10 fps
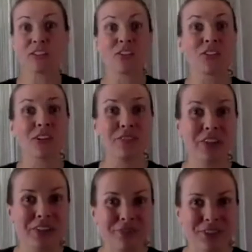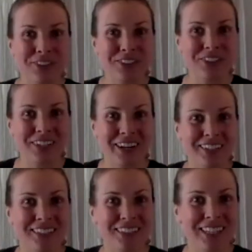is our very first
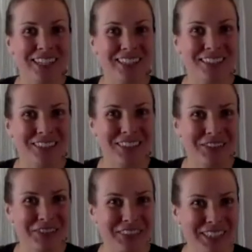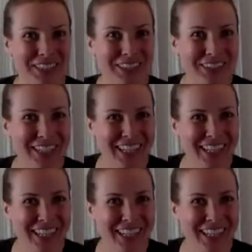isolating slow flow.